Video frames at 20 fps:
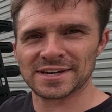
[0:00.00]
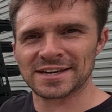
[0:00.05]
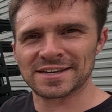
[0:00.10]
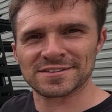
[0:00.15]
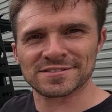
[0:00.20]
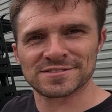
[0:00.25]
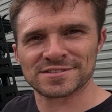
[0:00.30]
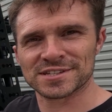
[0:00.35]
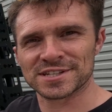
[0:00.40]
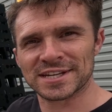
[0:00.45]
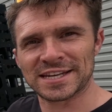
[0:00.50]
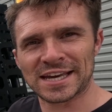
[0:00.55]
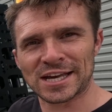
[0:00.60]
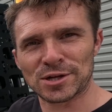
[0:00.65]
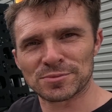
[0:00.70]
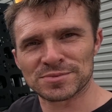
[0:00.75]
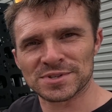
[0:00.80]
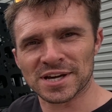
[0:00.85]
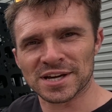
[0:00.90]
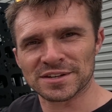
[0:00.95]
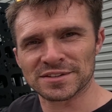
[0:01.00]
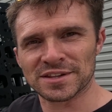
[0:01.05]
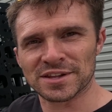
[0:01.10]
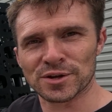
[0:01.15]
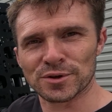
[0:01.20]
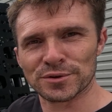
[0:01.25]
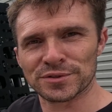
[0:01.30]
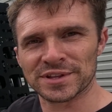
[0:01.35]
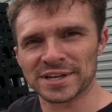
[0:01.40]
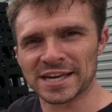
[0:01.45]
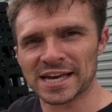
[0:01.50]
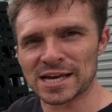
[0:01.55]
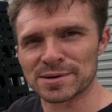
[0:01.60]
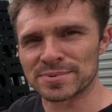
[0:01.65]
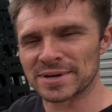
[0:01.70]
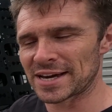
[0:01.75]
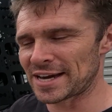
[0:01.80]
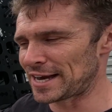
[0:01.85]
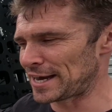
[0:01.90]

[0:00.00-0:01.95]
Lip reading: it's going to help darken the whole thing up.